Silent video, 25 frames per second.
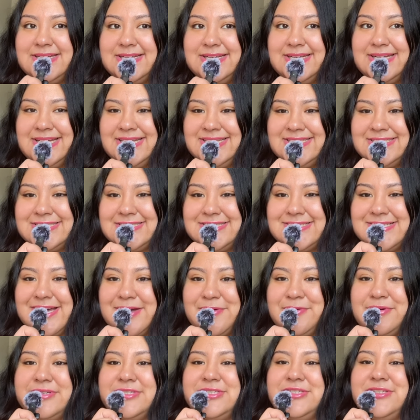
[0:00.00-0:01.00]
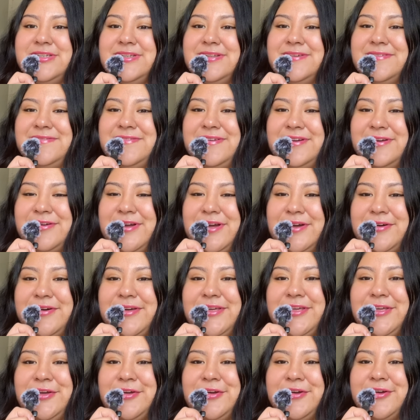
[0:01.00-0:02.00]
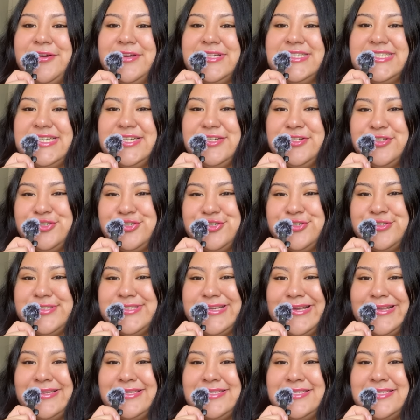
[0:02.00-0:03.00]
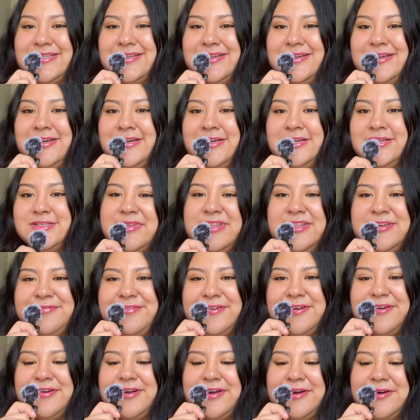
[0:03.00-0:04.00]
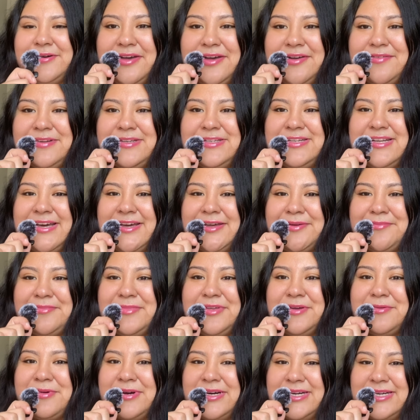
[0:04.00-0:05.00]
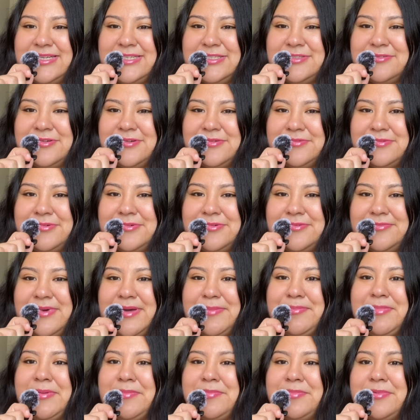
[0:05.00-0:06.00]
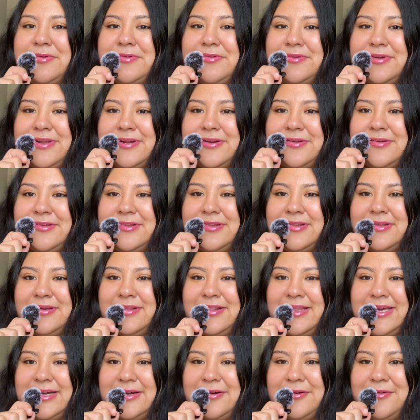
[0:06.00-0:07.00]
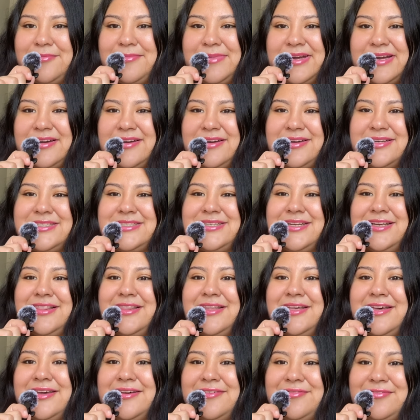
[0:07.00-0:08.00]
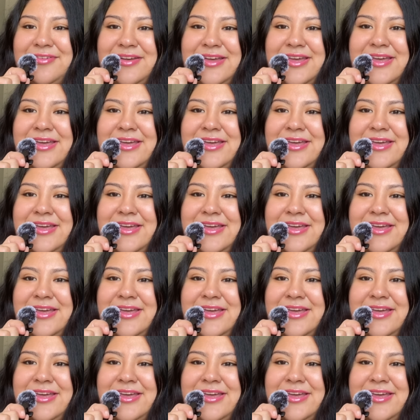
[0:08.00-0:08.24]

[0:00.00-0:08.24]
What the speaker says: Next, I want you to figure out your signature scent. Really figure out every time you walk into a room and people, they're like, oh my gosh, I love